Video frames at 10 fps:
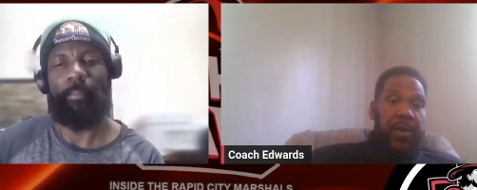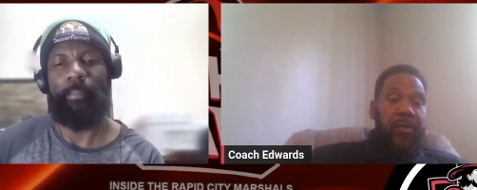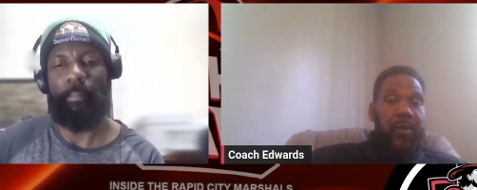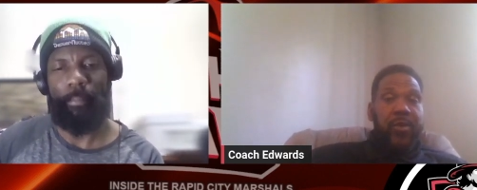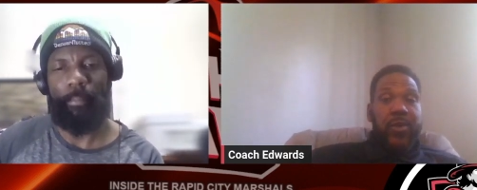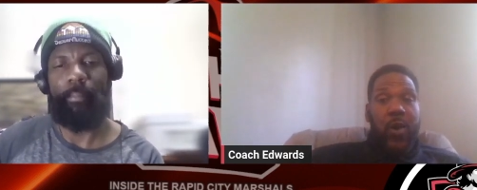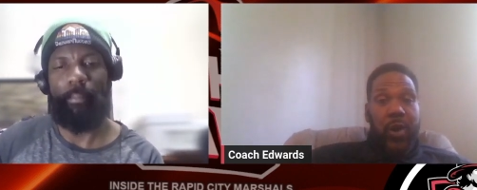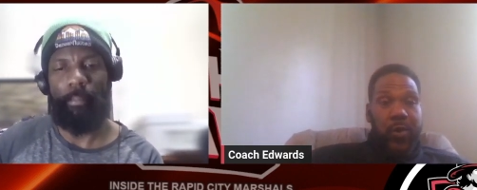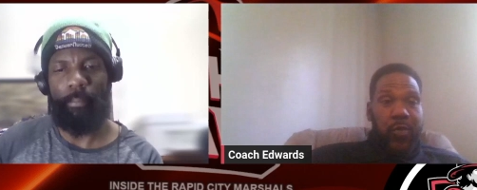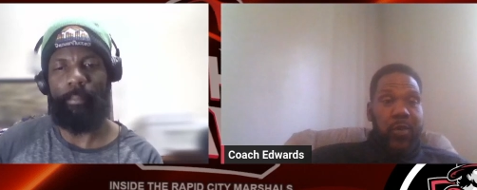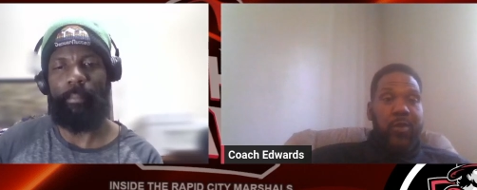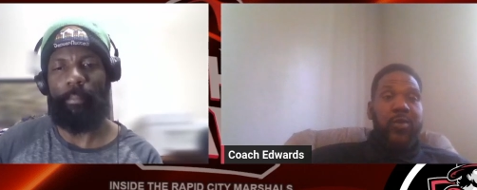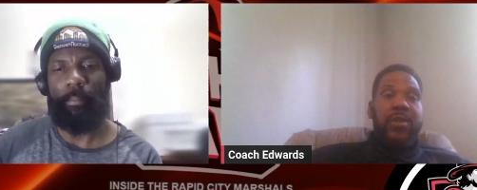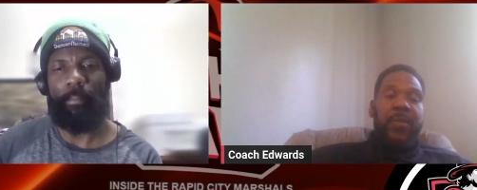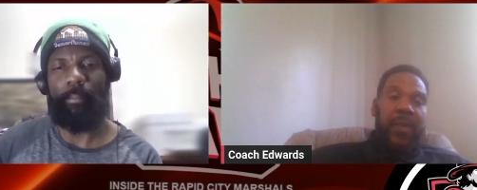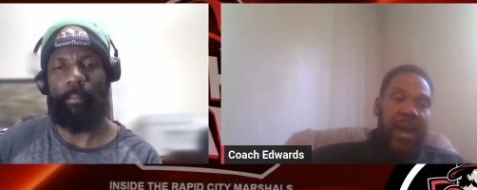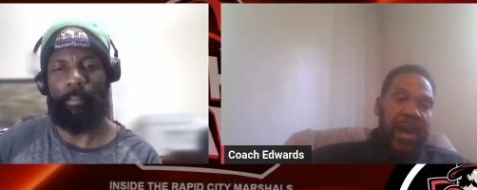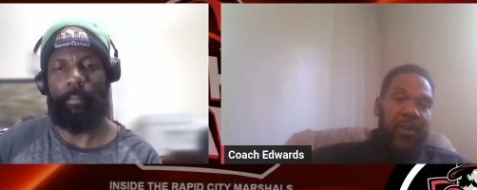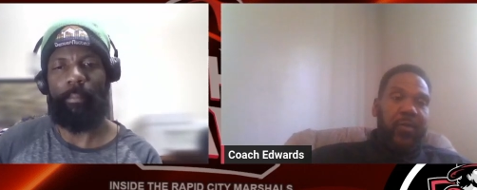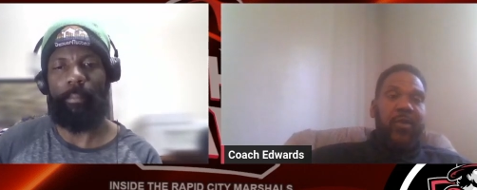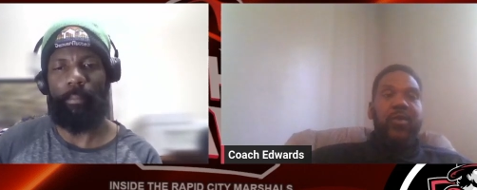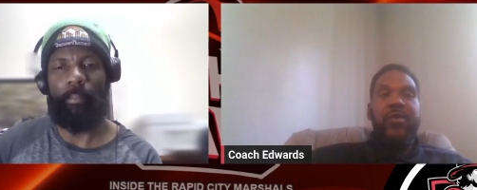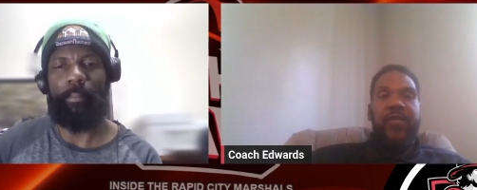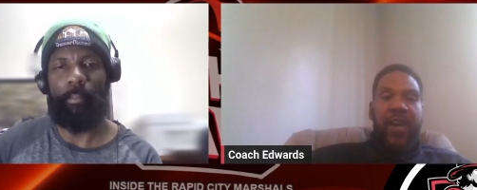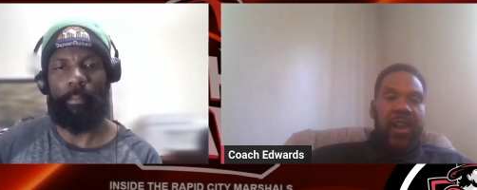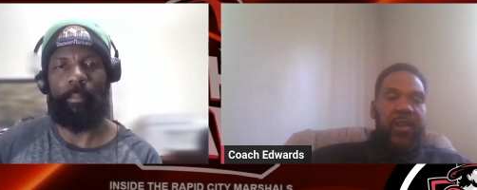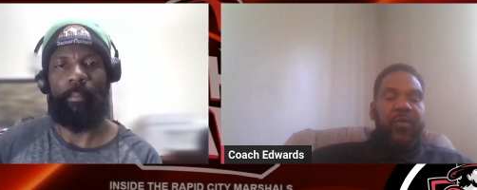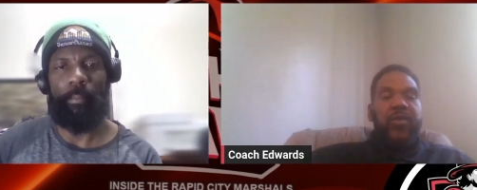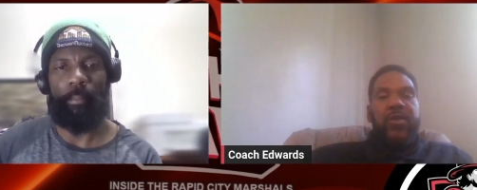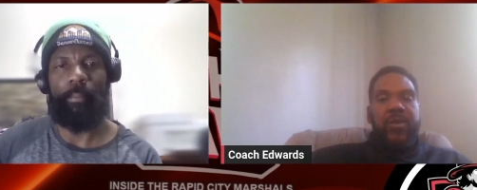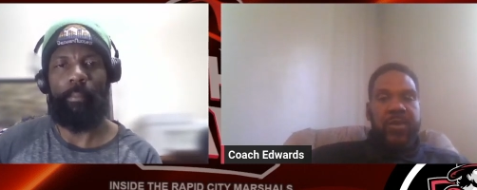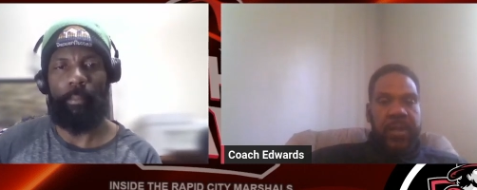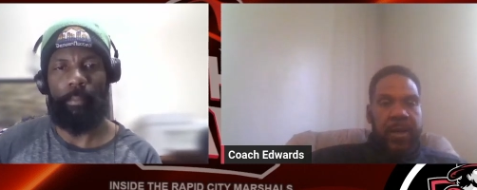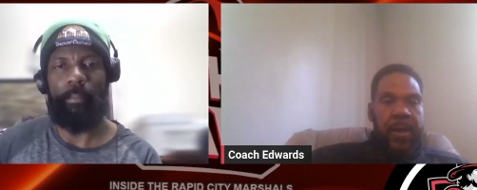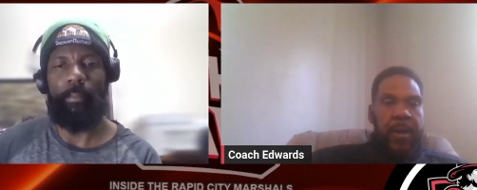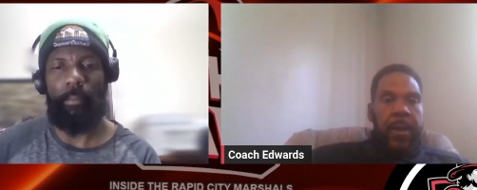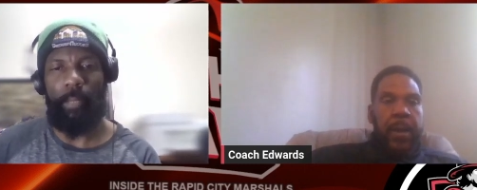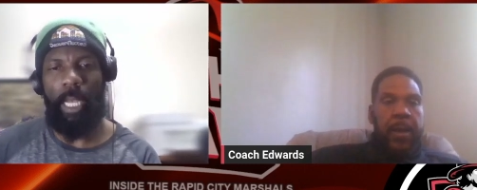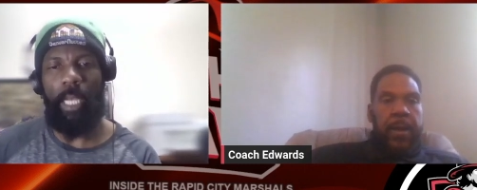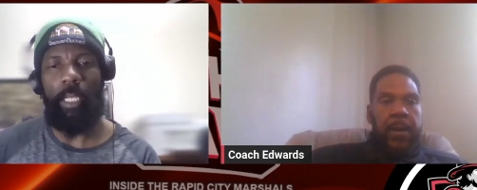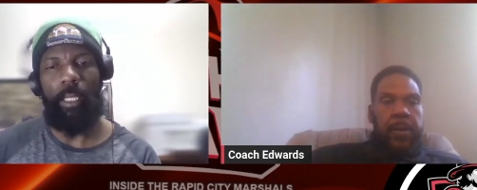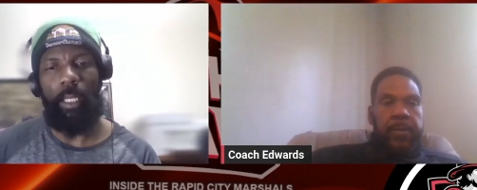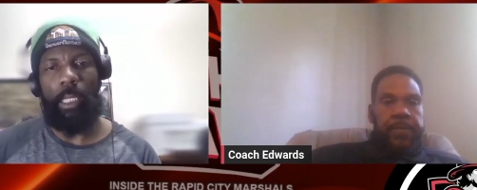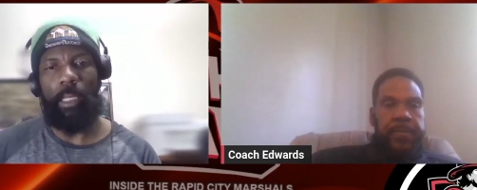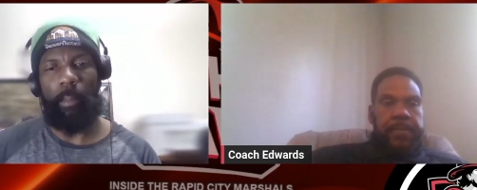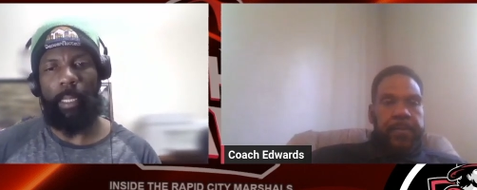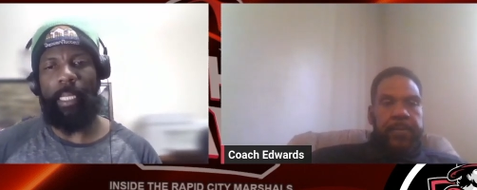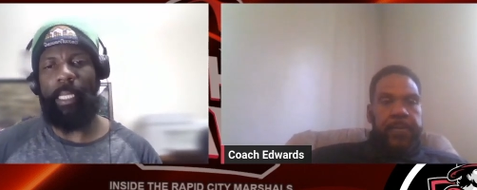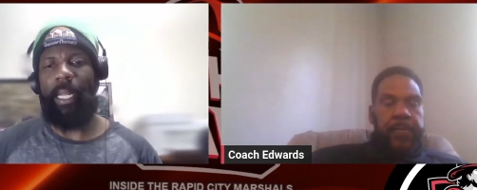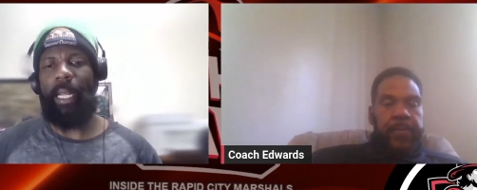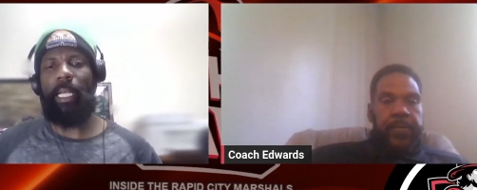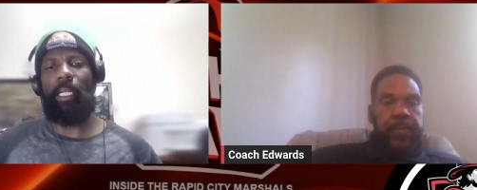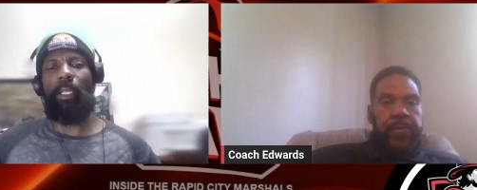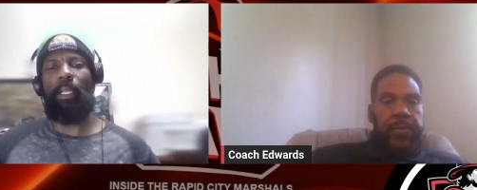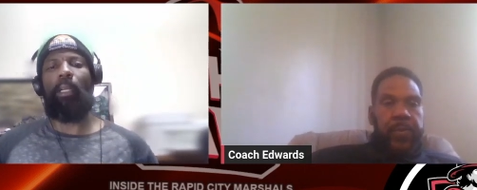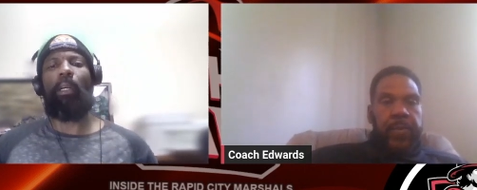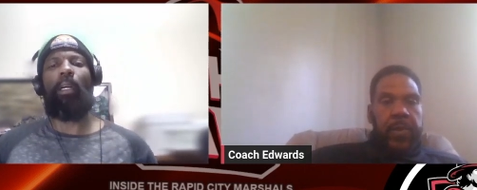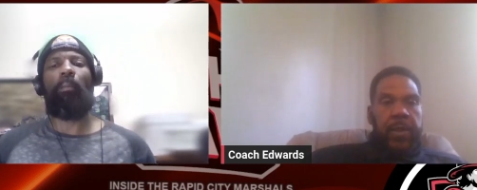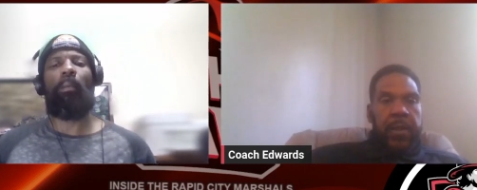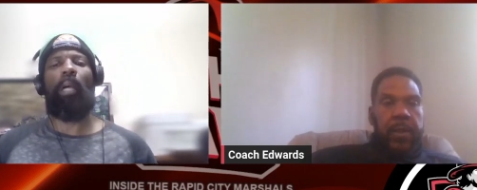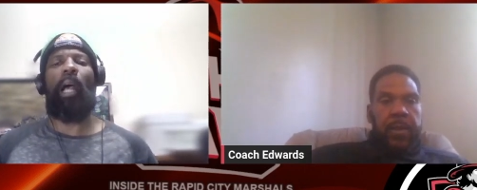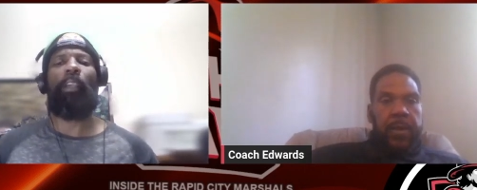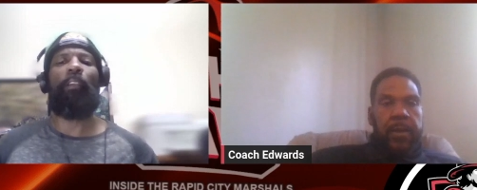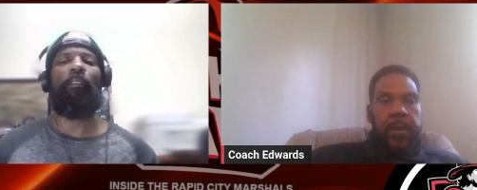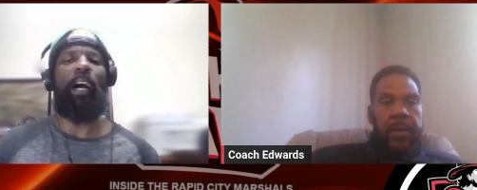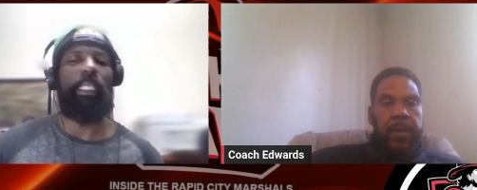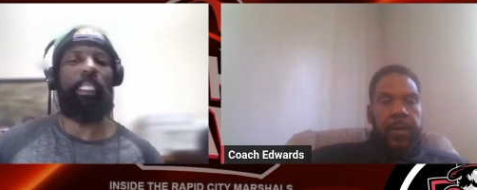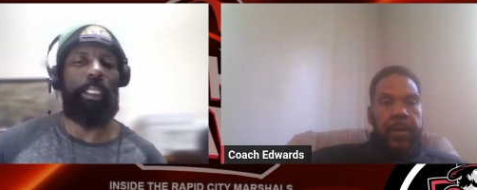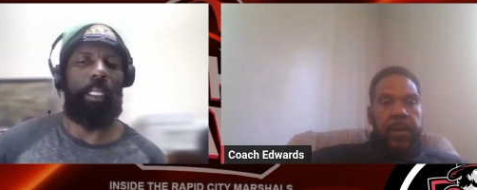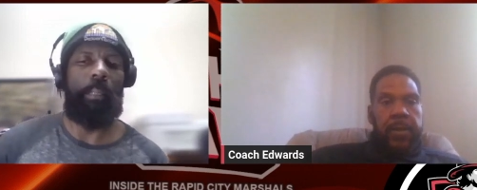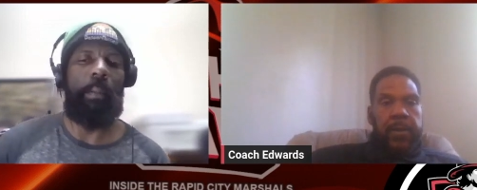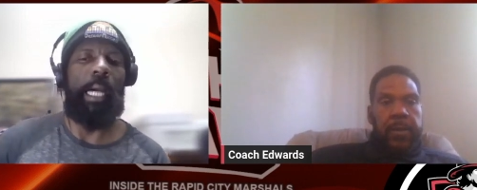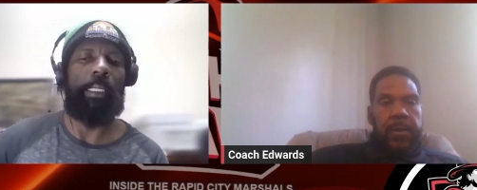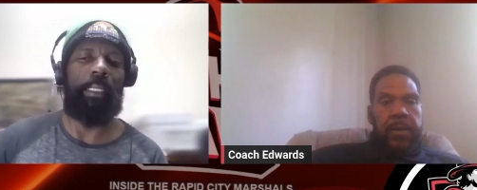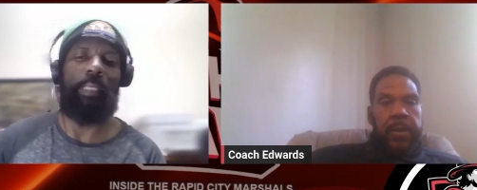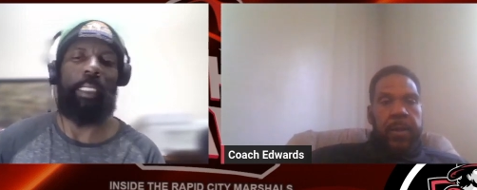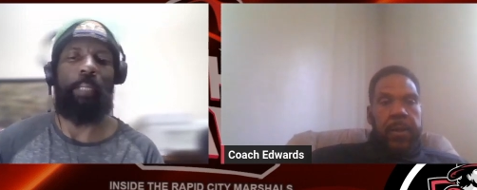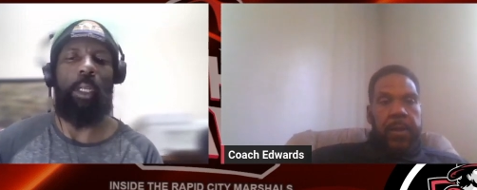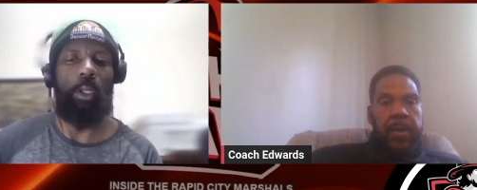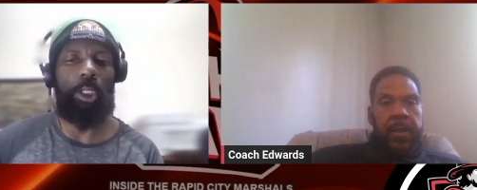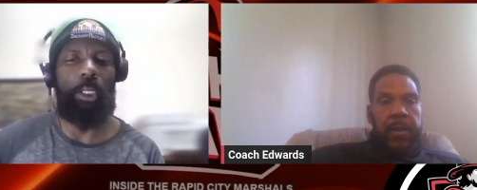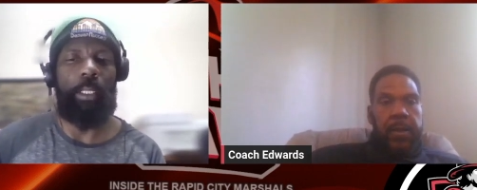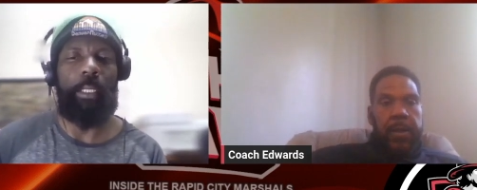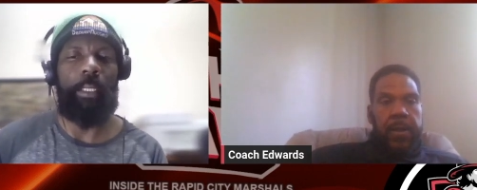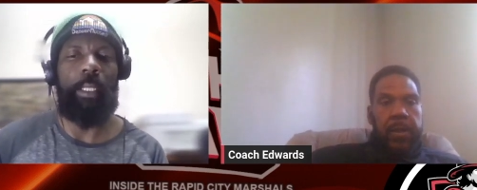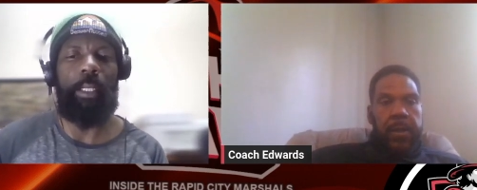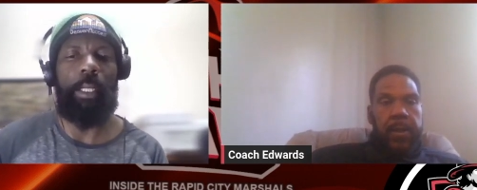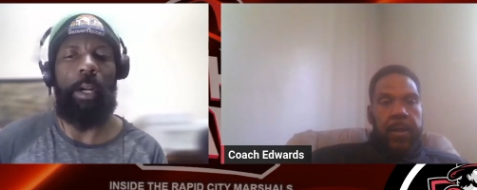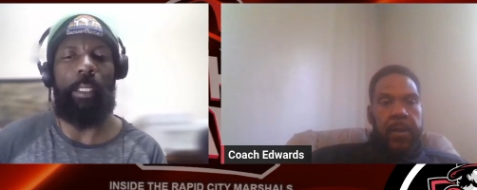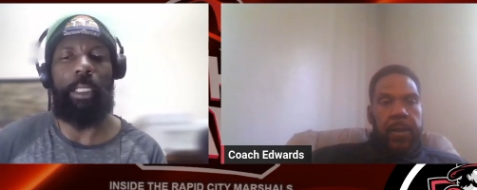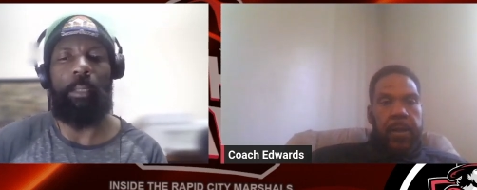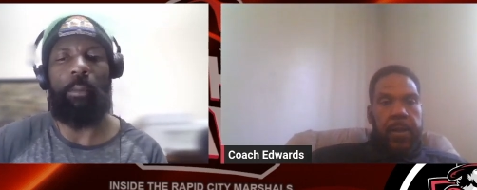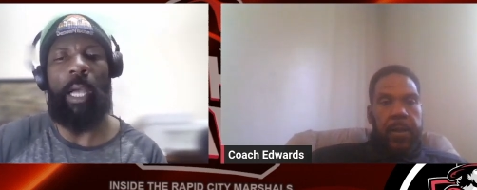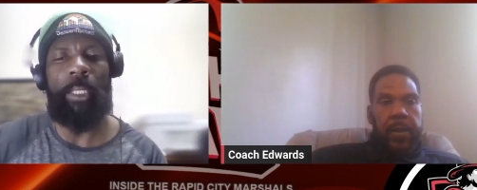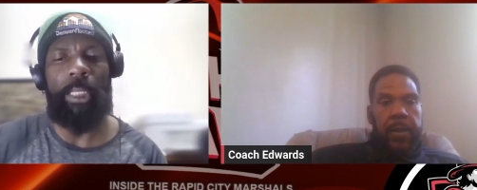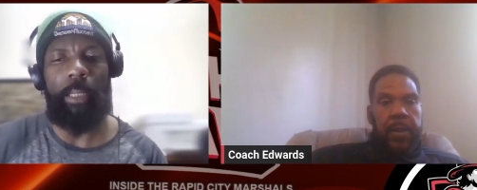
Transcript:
Speaker 1: the rules, knowing the rules, applying the rules, following the rules.
Speaker 2: Yeah. Speaking of that, you know, um, how do you foster a positive team culture and encourage camaraderie